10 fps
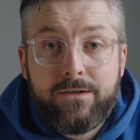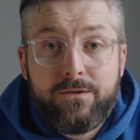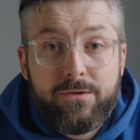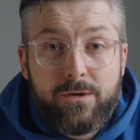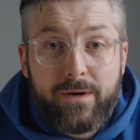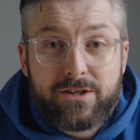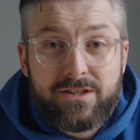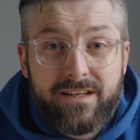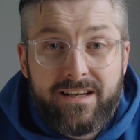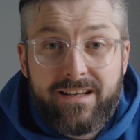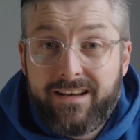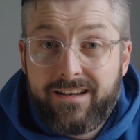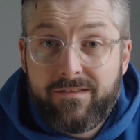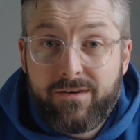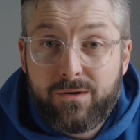do you actually need
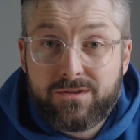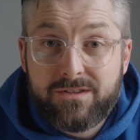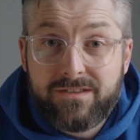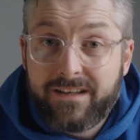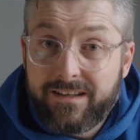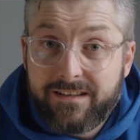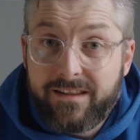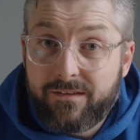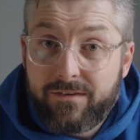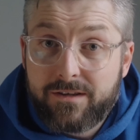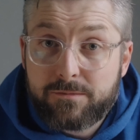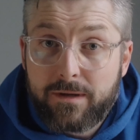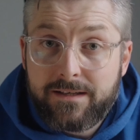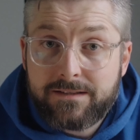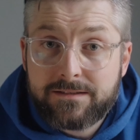ND filters in the first
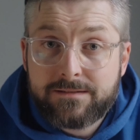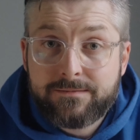place?